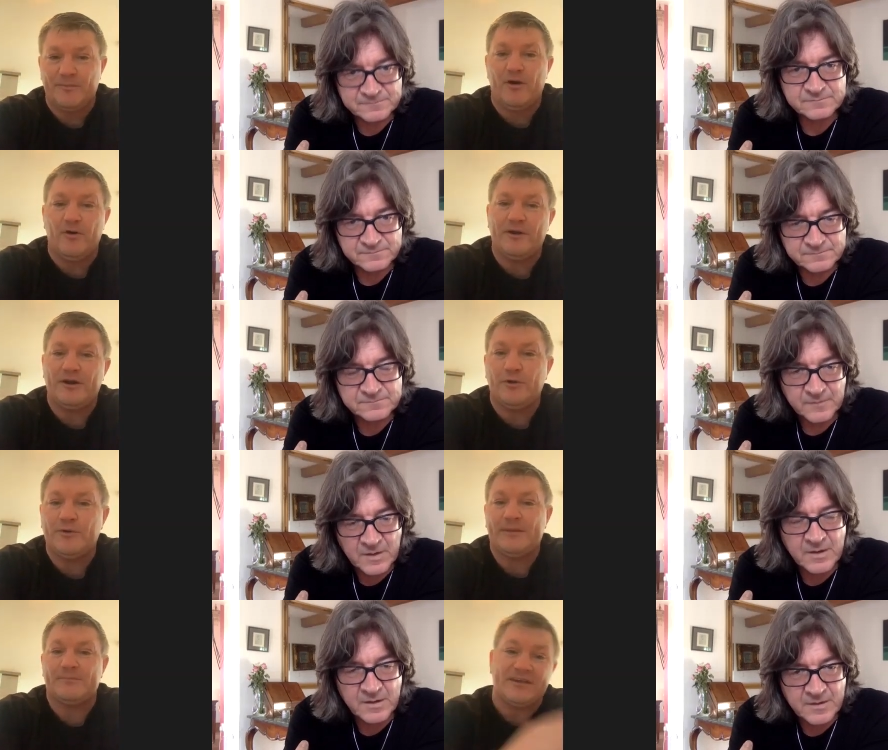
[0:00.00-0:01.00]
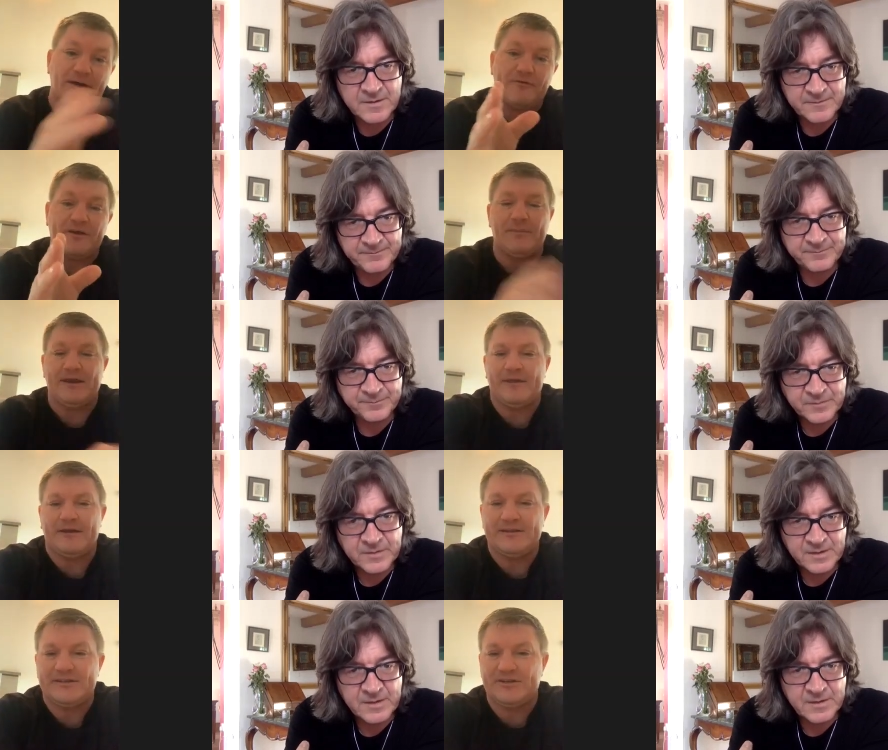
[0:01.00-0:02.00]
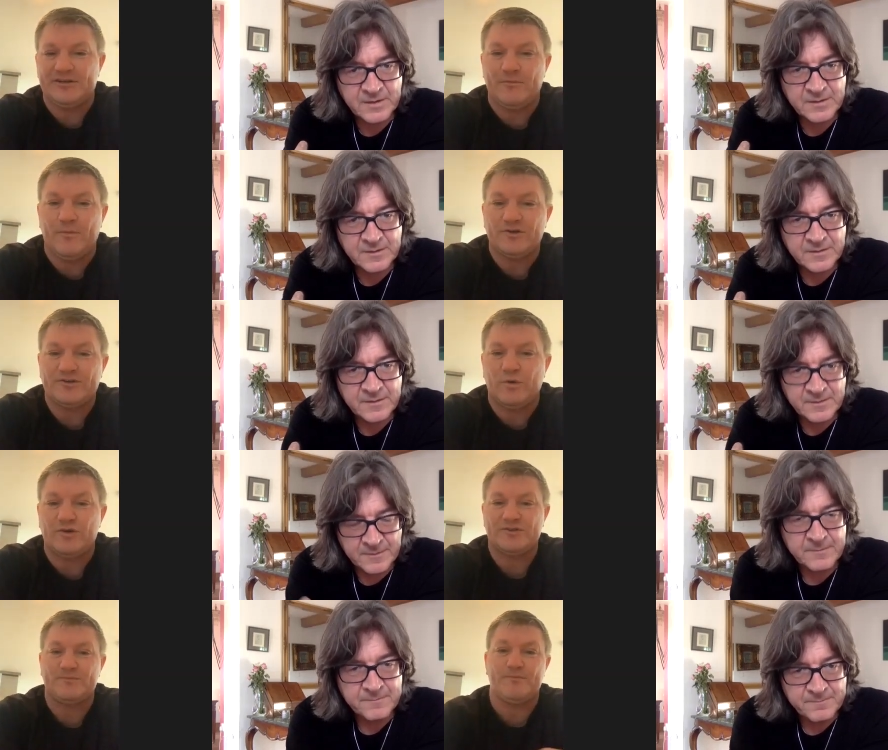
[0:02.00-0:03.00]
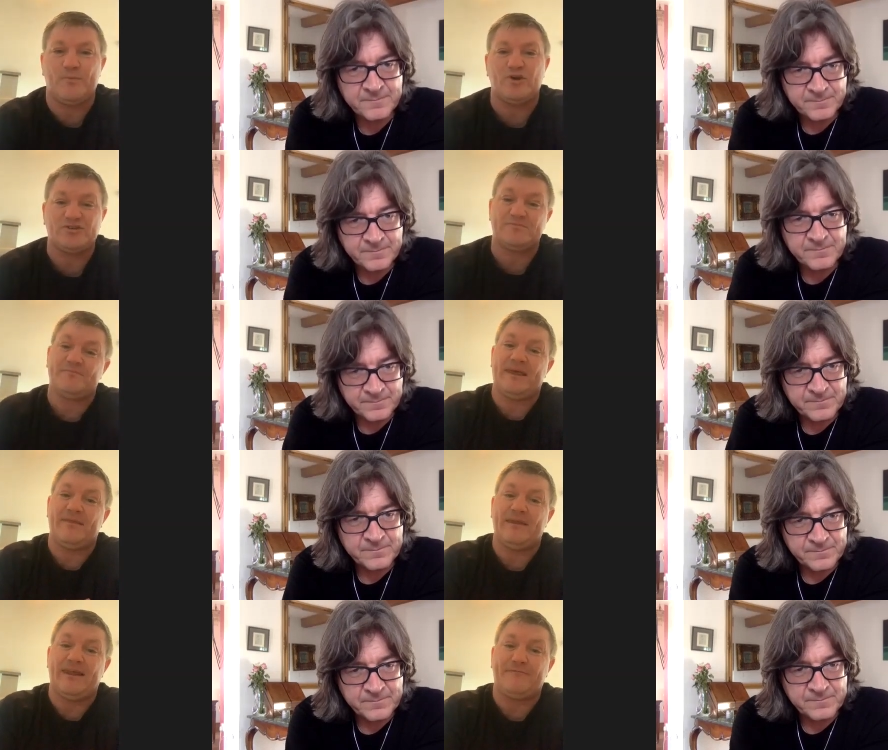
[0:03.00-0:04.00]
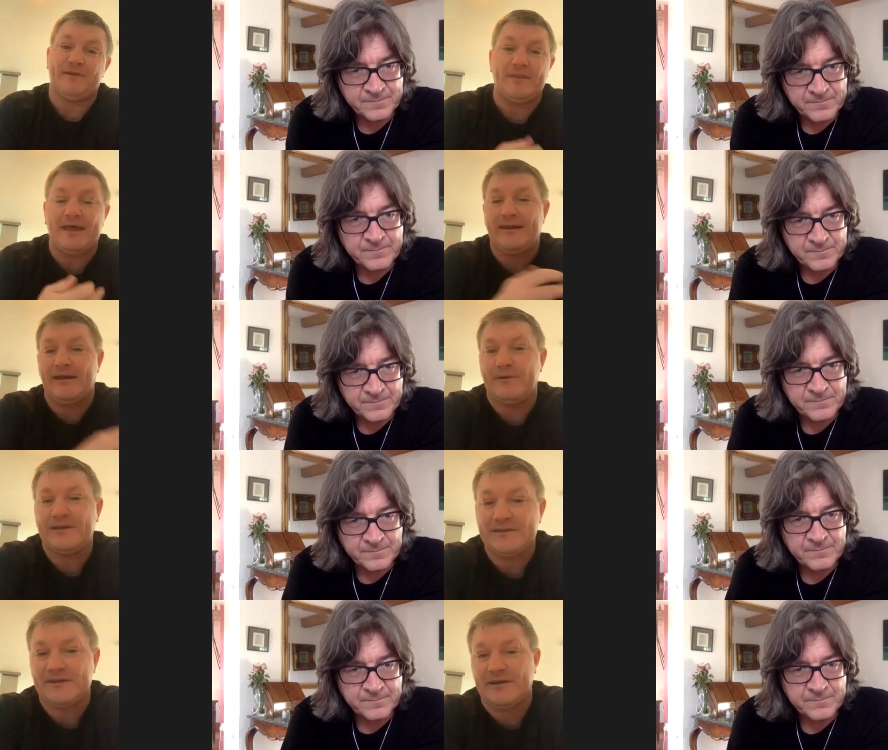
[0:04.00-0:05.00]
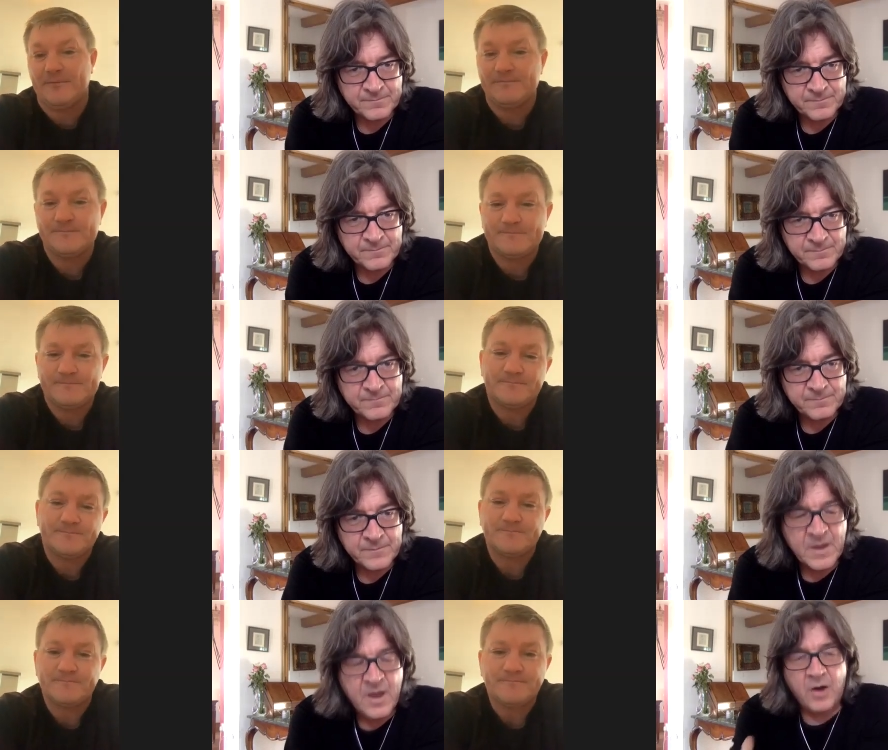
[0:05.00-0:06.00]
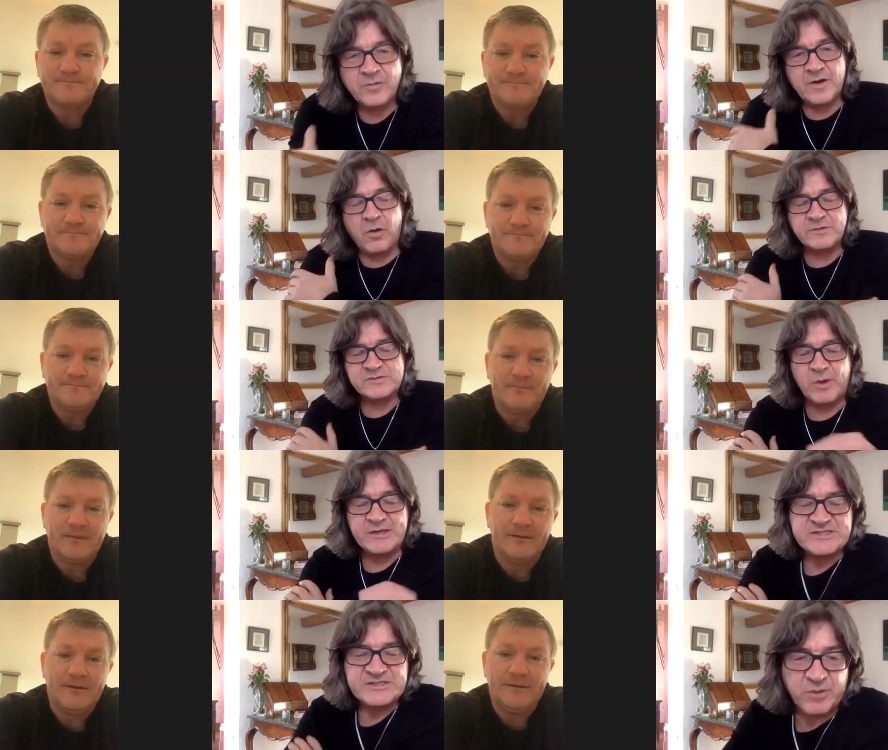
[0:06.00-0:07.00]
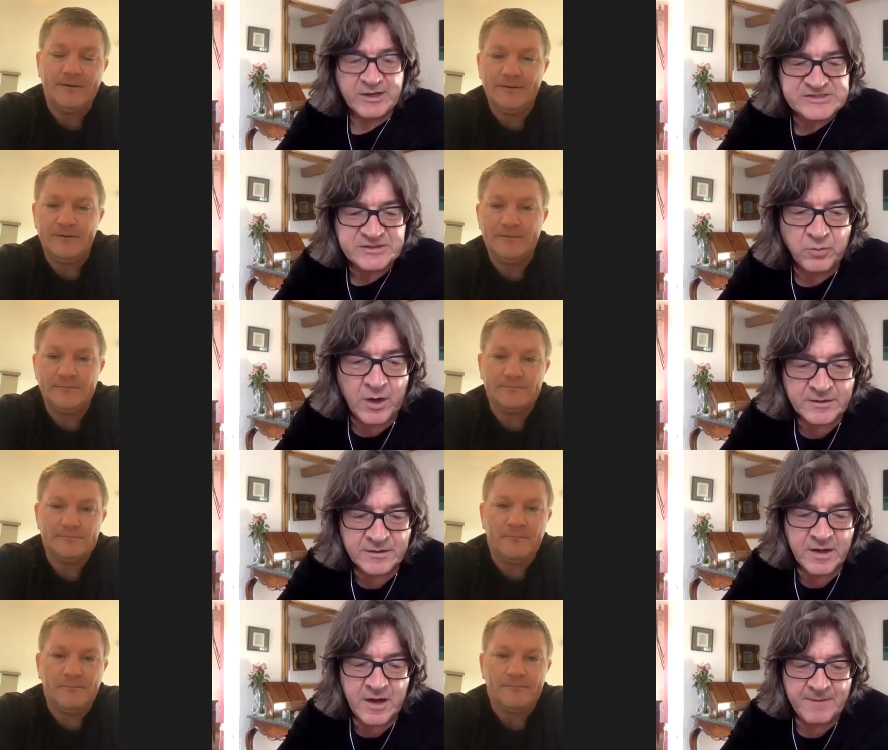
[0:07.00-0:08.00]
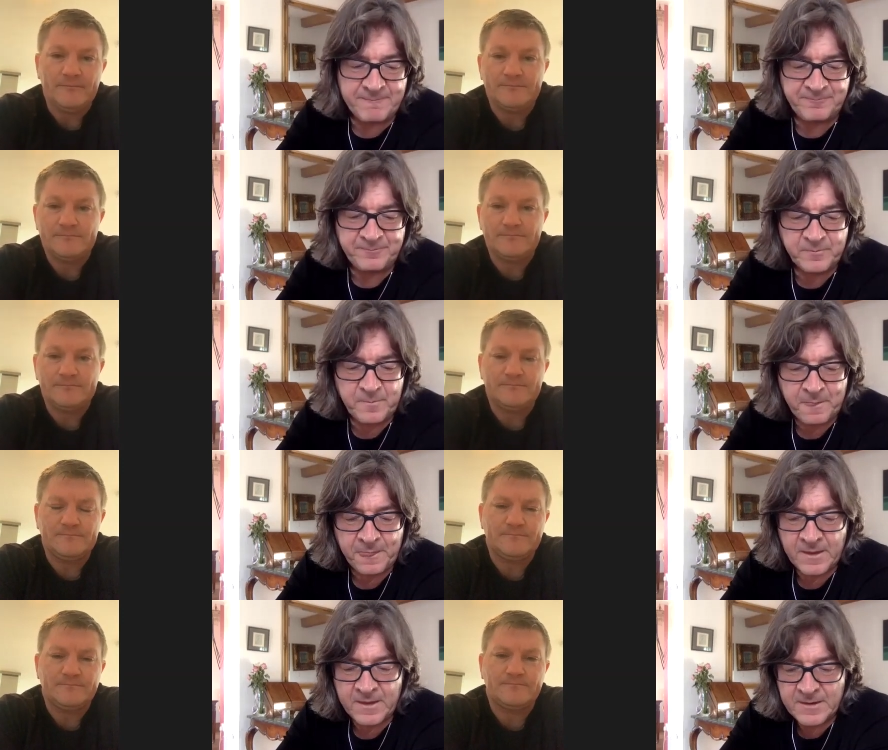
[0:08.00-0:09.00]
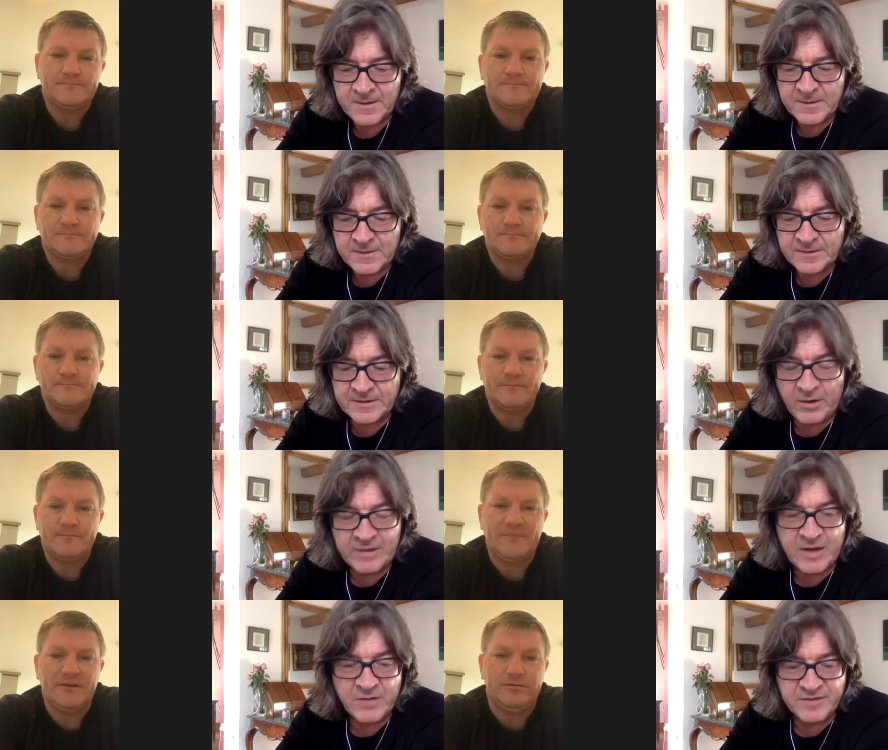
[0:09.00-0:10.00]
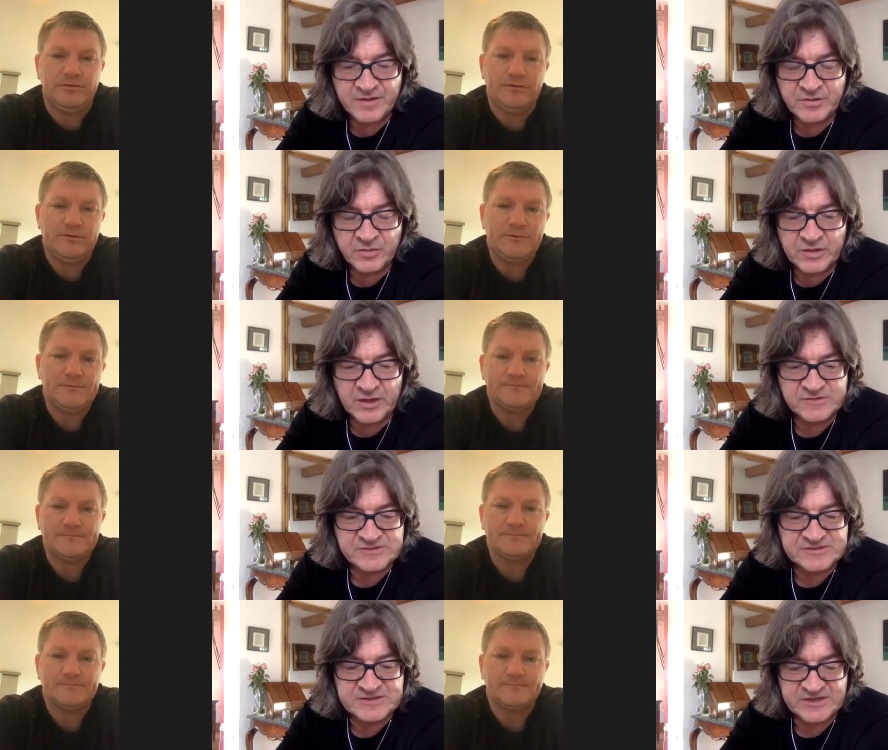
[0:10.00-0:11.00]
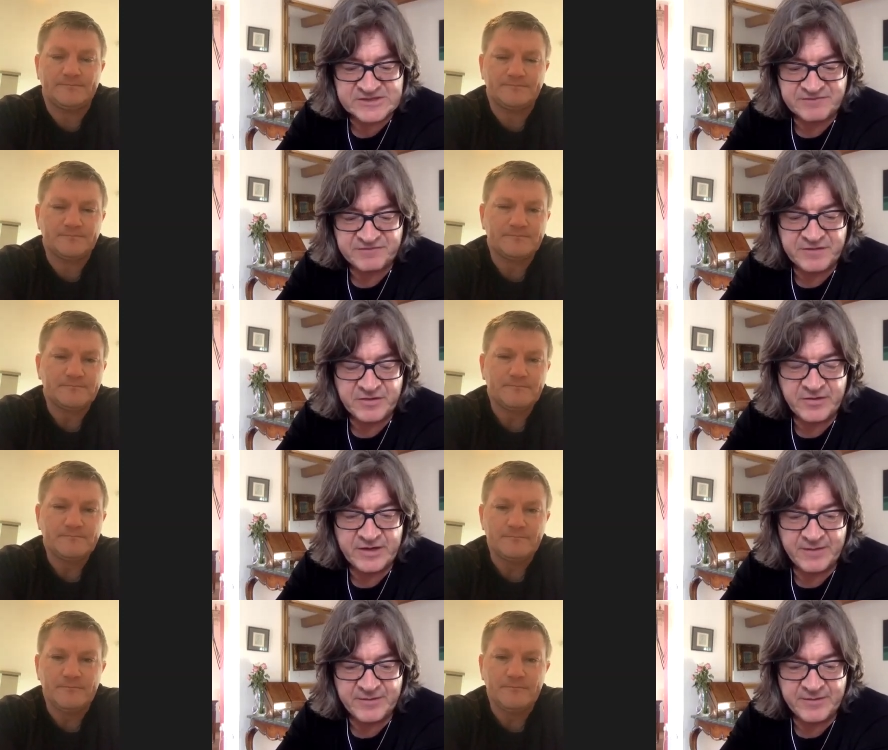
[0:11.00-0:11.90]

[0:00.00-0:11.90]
Speaker 1: But only Luke himself can make that decision. What's what's what's in, left in there now, isn't it? Yeah
Speaker 2: on on 2021, um, you know, I know that you're close to Tyson Fury. I